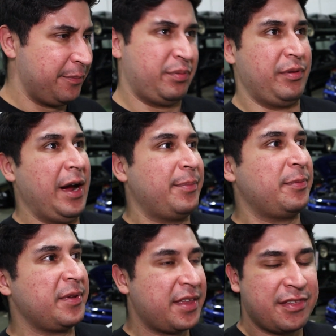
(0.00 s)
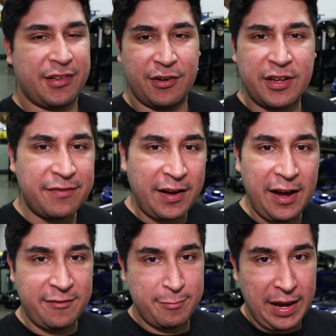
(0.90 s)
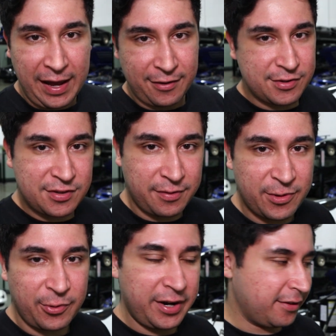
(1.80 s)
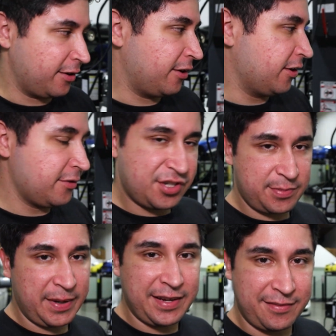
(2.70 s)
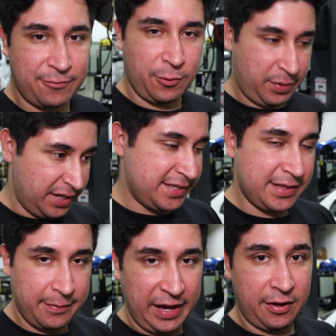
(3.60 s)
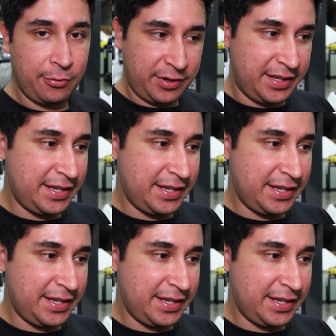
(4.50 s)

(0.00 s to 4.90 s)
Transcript: probably 35 pounds from the weight of the car just by replacing the battery with